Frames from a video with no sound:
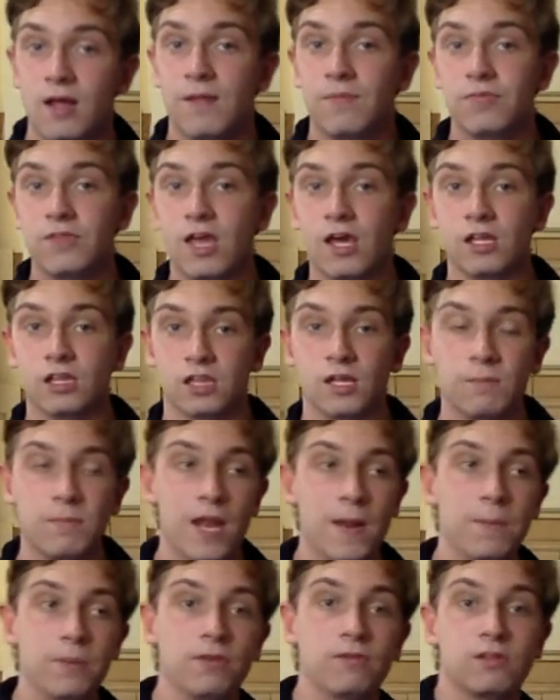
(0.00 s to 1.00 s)
Now, some
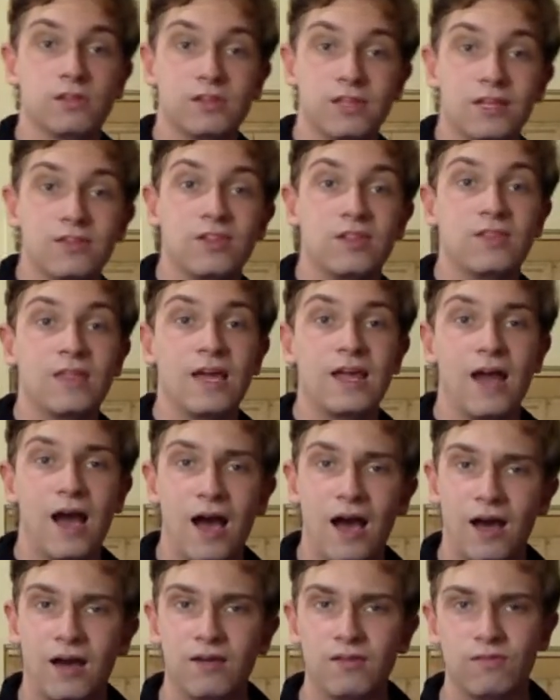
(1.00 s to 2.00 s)
people have said that they
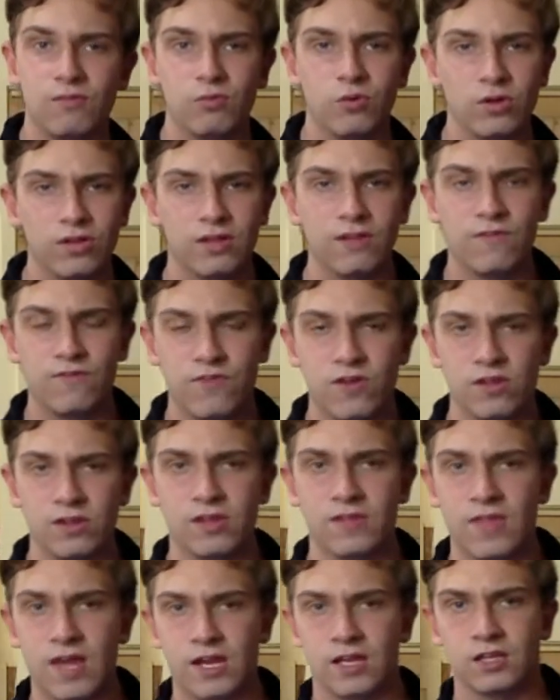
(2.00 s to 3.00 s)
aren't really feeling
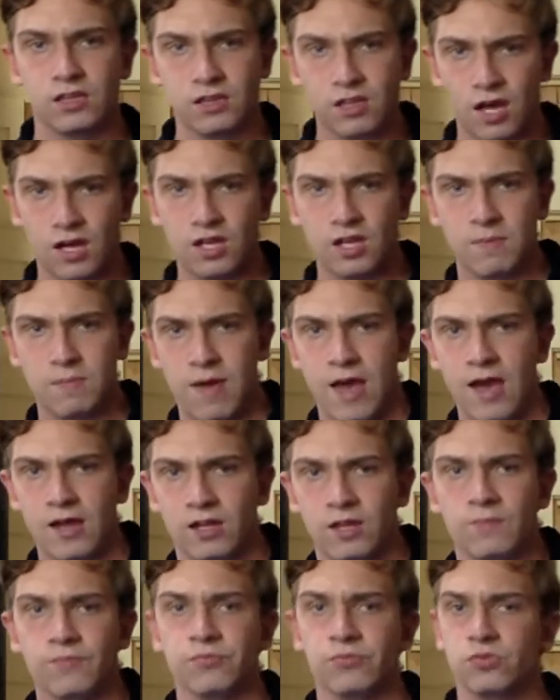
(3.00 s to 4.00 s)
that excited about
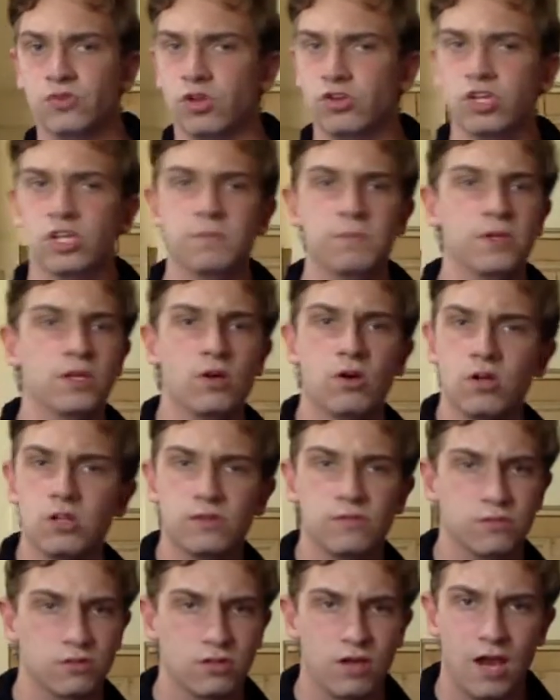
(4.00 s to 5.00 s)
it, not just because
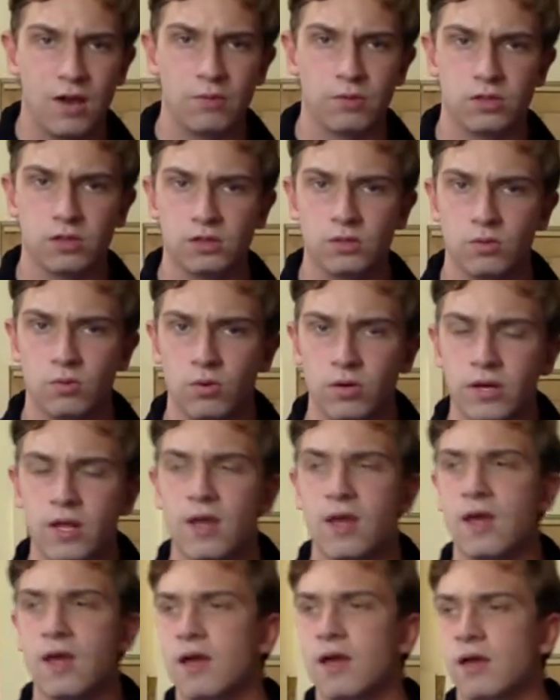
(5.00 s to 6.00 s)
of Skyward Sword,
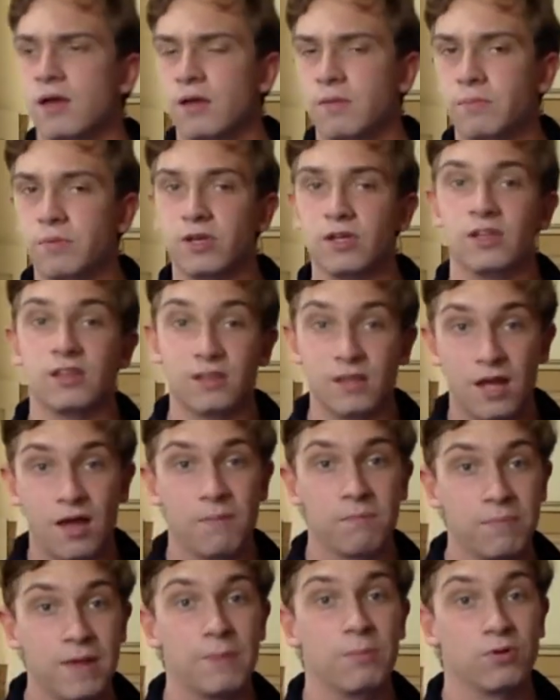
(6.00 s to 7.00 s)
because
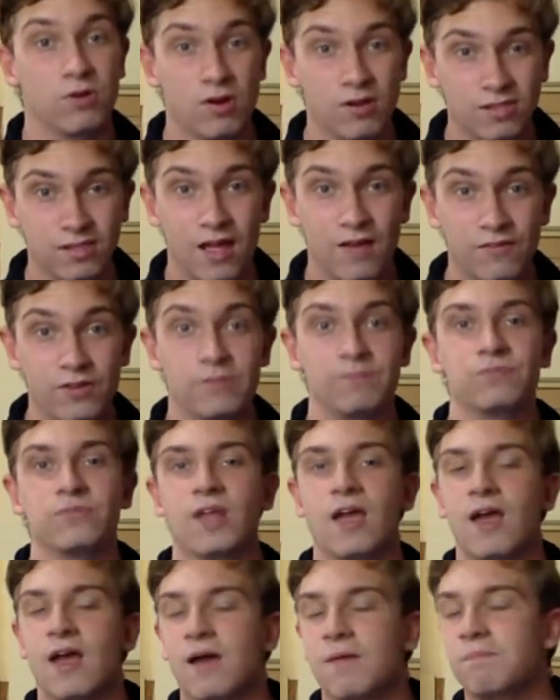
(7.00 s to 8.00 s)
people don't love it,
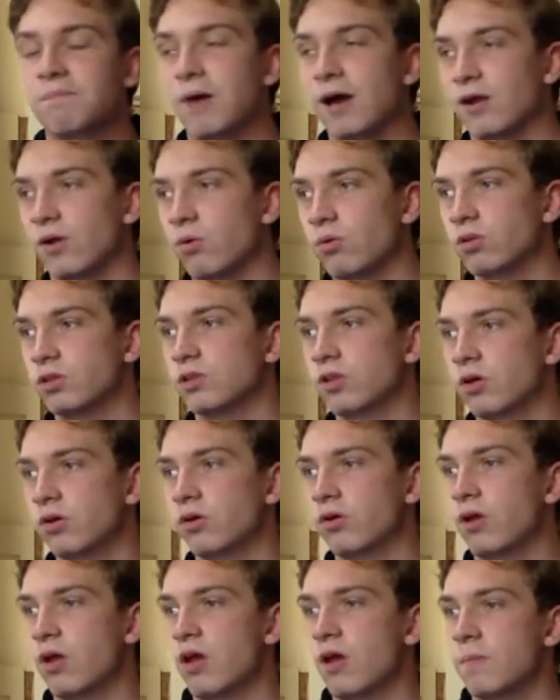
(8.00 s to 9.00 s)
but
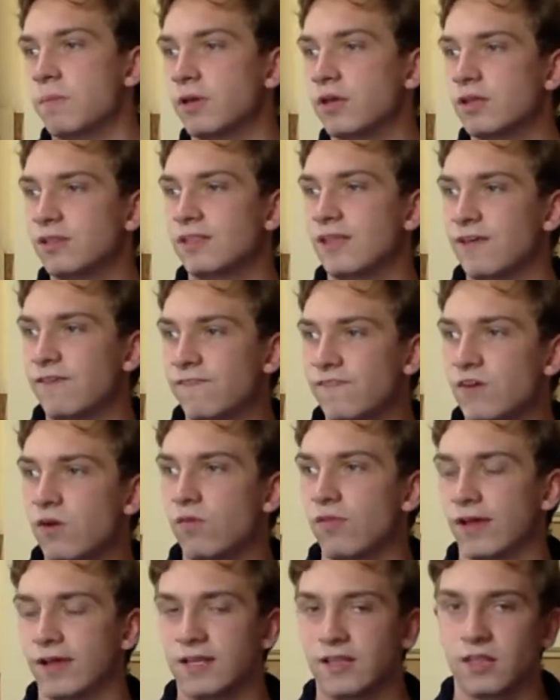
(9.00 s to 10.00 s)
also because they feel
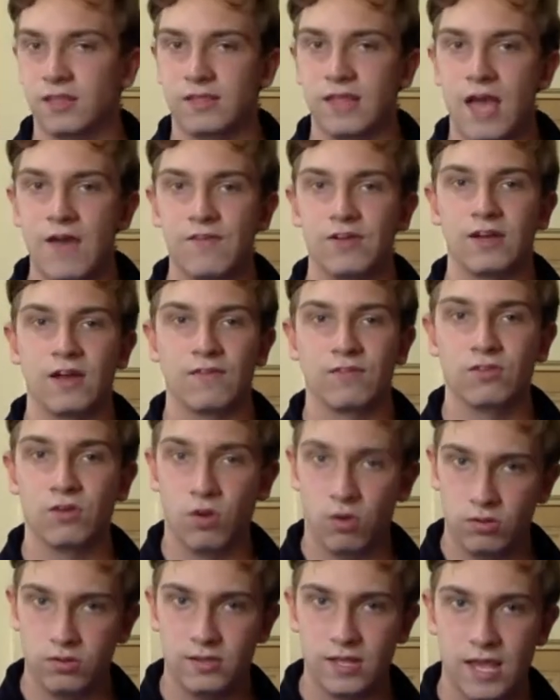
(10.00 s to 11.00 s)
like it doesn't have enough
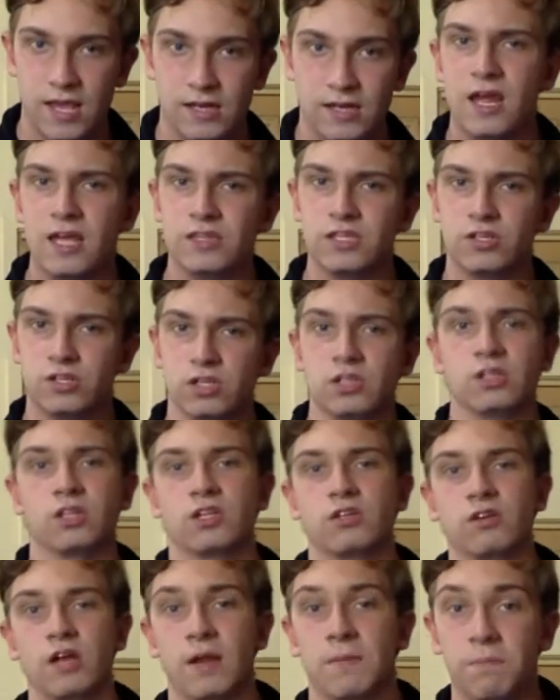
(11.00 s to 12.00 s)
content. Is it just a
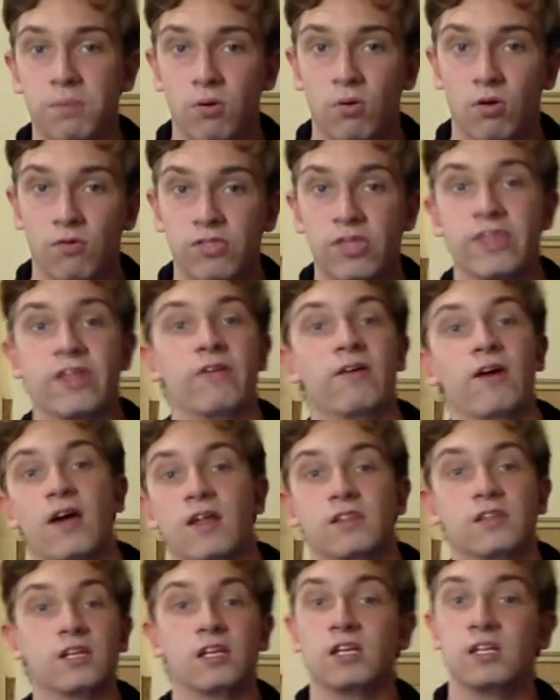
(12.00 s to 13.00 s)
straight port that they're
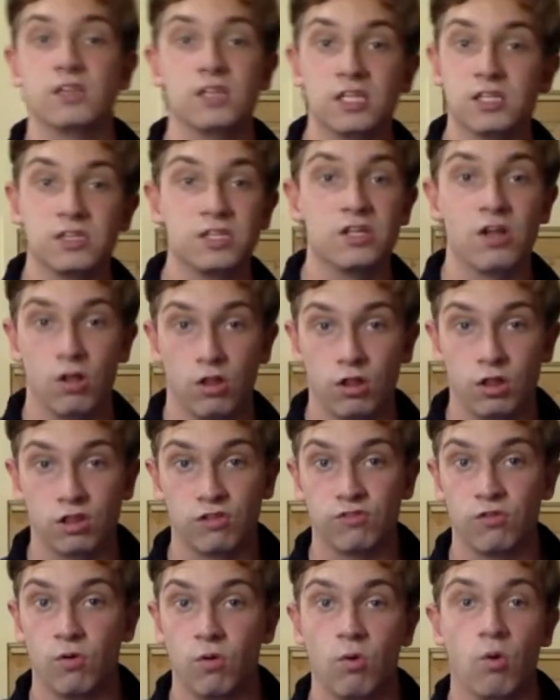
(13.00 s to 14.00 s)
asking $60
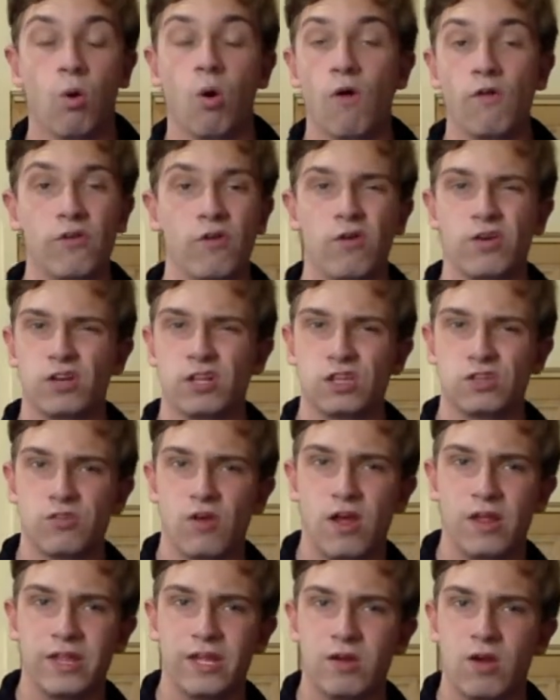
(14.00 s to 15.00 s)
for, or if you're in
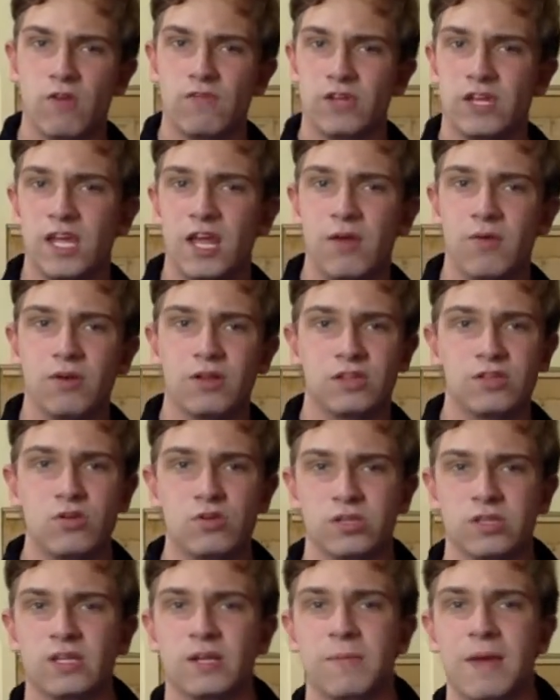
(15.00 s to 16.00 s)
Australia over here, it's
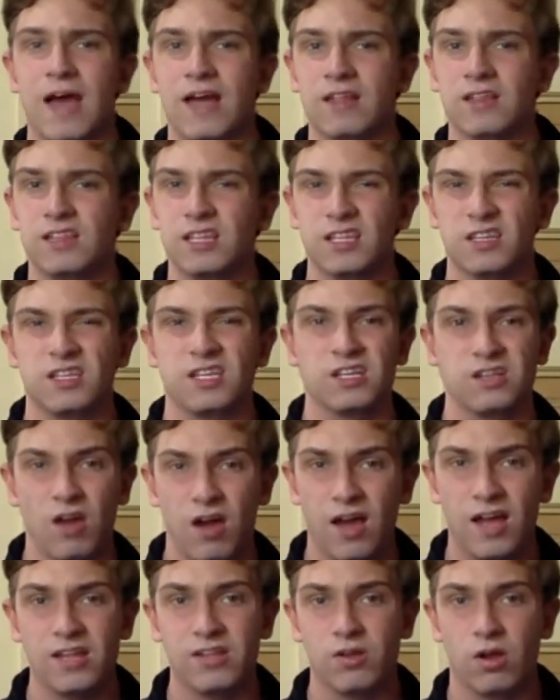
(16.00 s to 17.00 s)
usually about
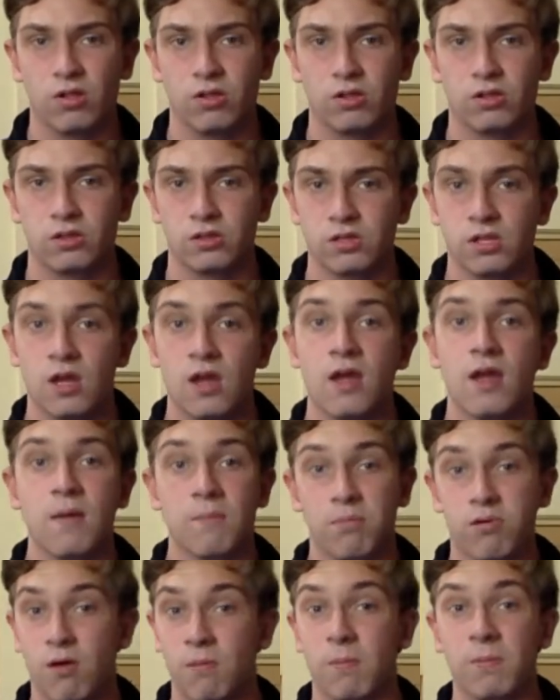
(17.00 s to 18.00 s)
$69.
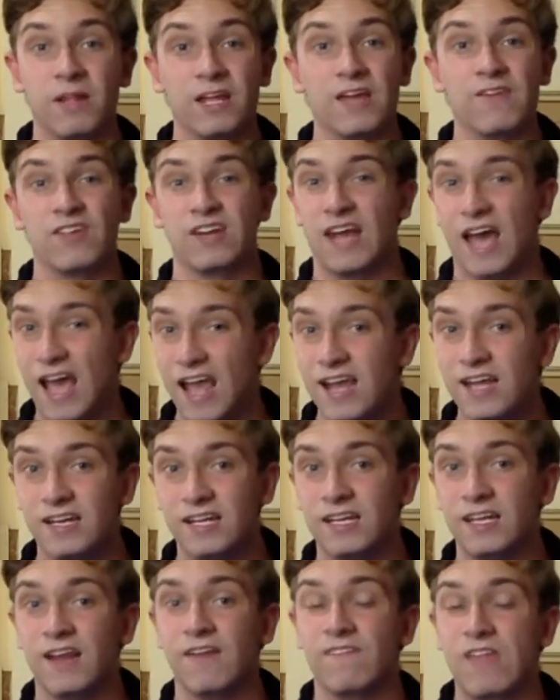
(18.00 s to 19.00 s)
Probably even
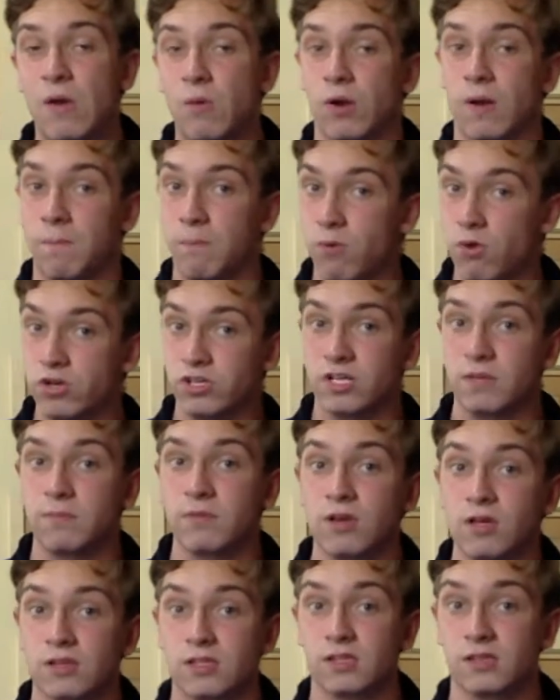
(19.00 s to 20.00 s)
$80 if they want to push it
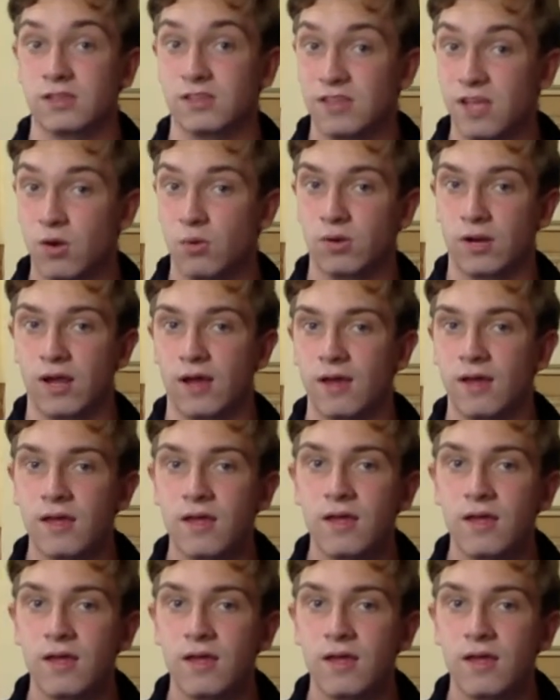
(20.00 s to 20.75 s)
because it's Zelda.